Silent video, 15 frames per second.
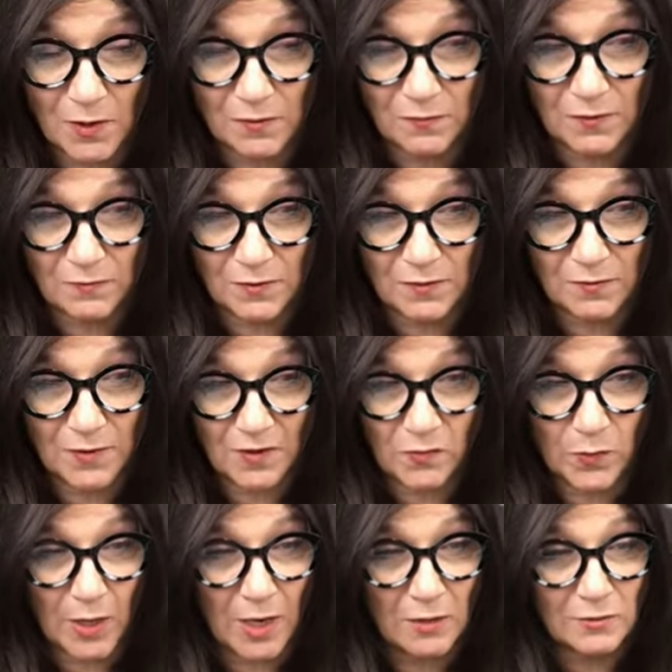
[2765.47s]
my
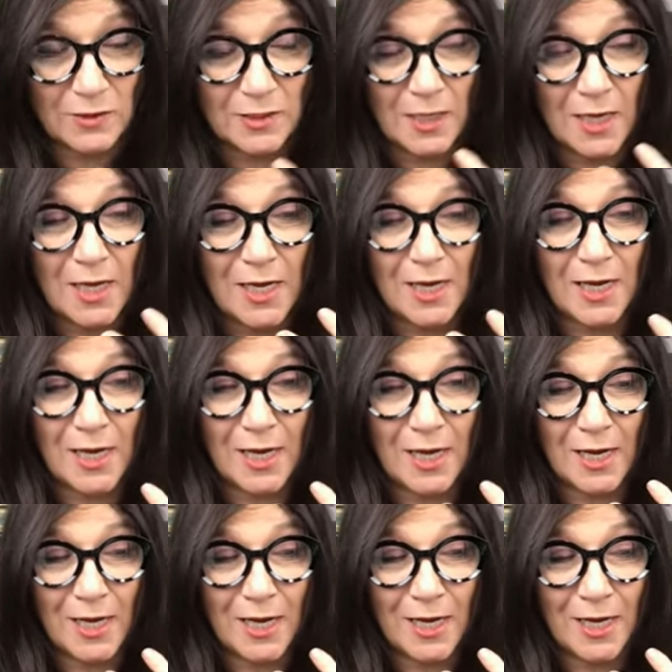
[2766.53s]
55 pounds
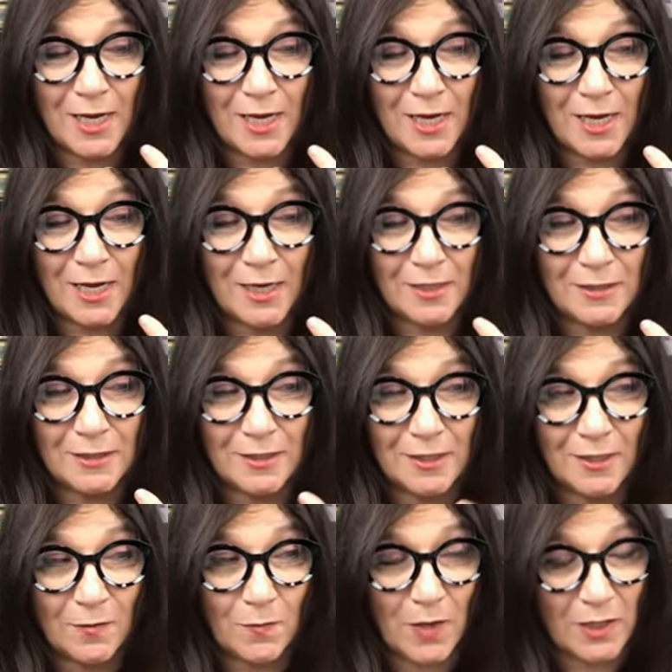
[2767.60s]
and
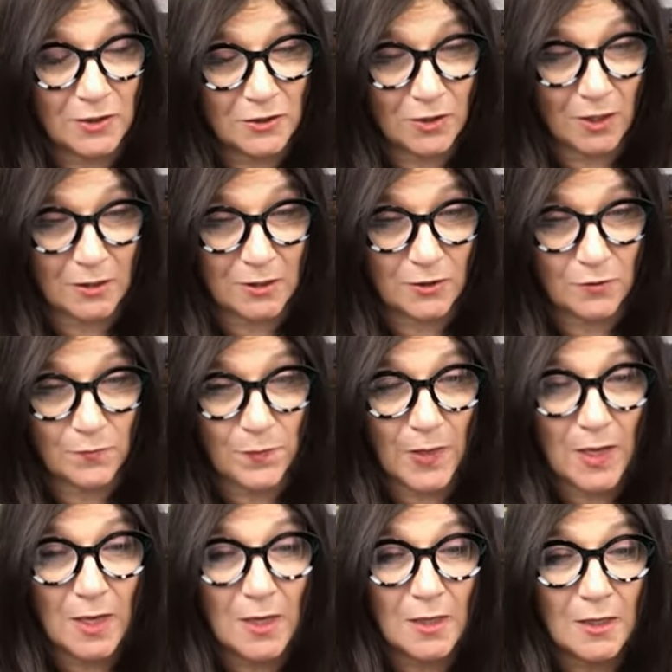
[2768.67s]
it might shock you.
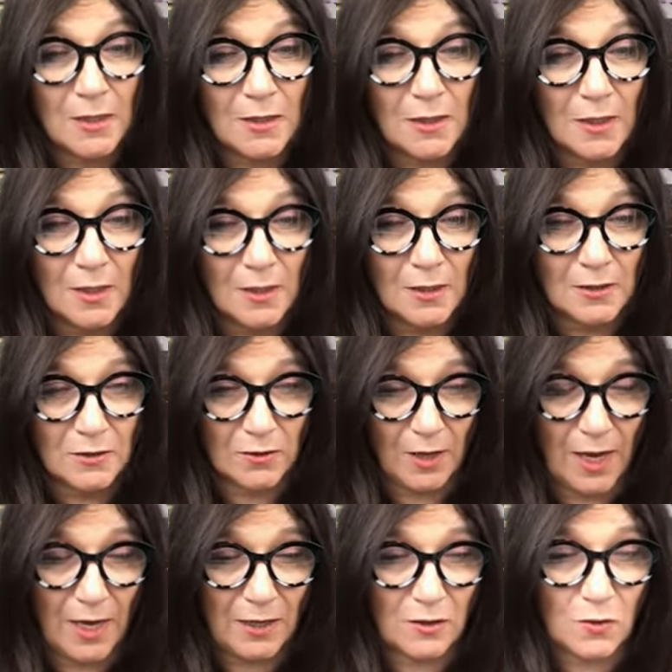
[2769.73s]
So I
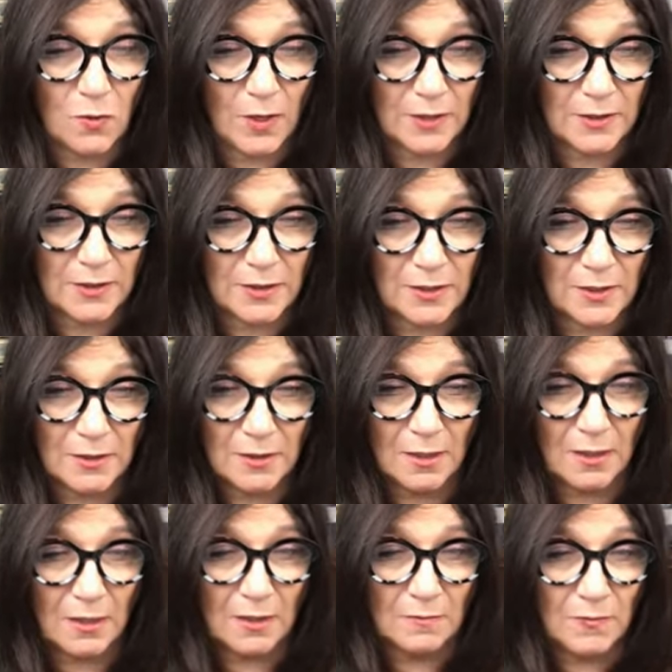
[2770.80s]
had a question.
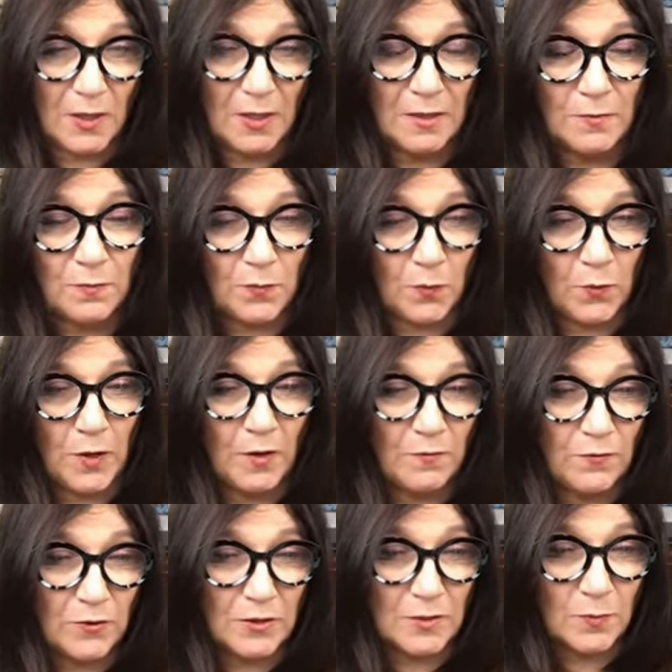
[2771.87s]
Um, well,
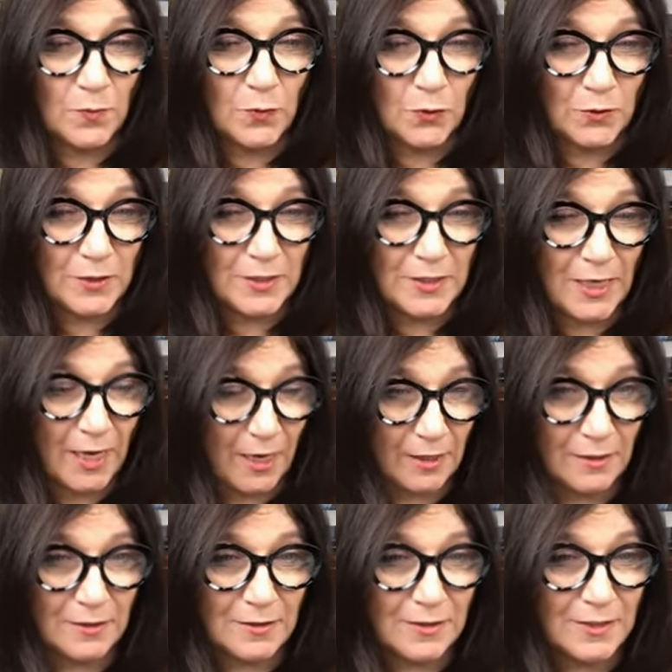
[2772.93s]
first,
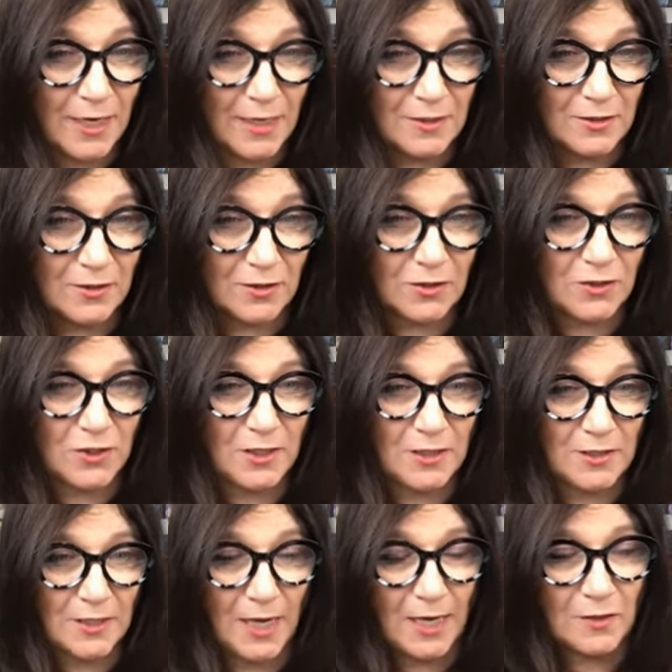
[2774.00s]
Bernadette says
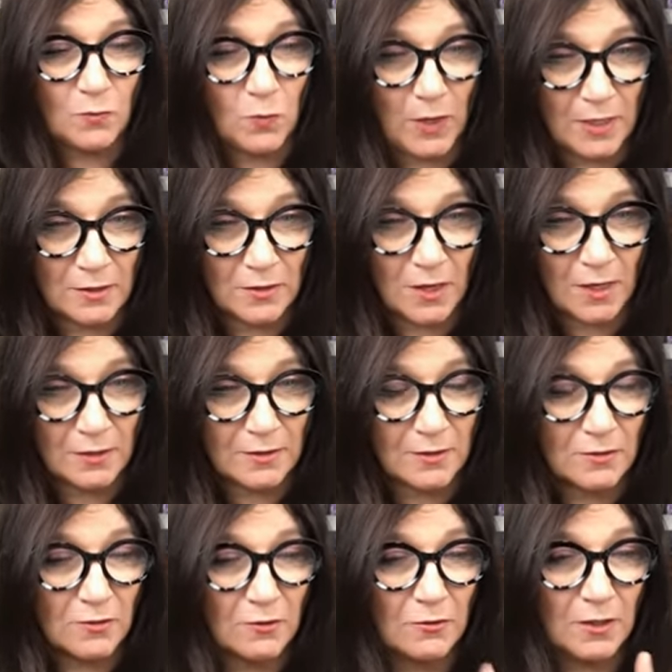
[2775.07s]
she's had weight
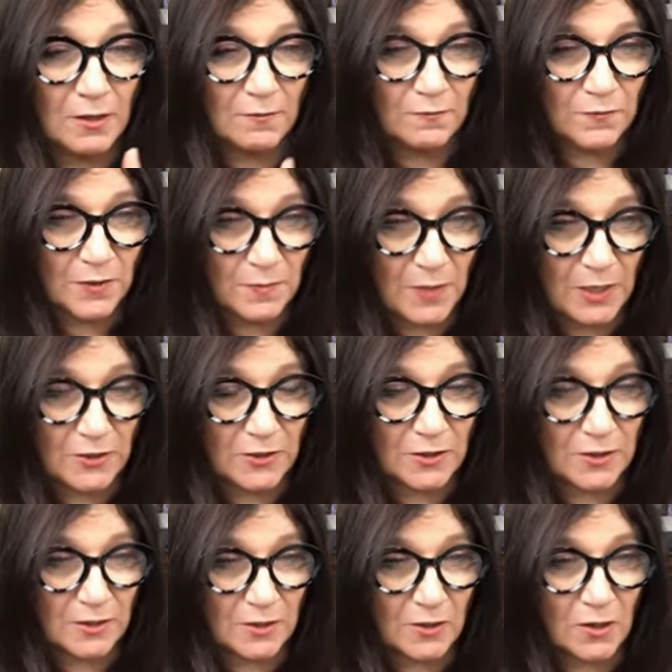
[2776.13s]
loss, her inflammation
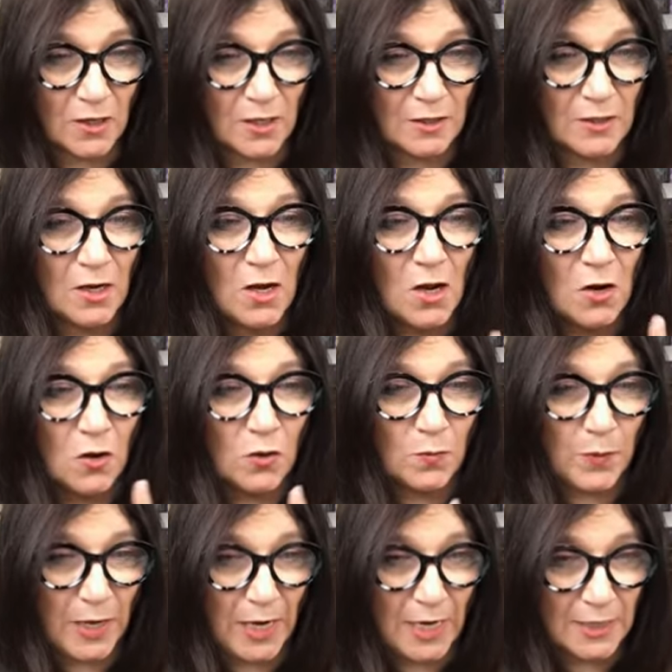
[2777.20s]
is gone, her
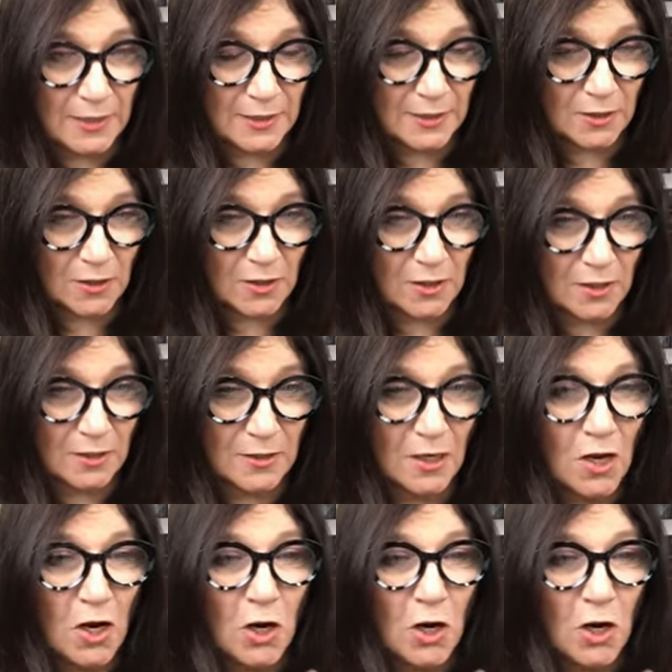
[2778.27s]
pain is gone,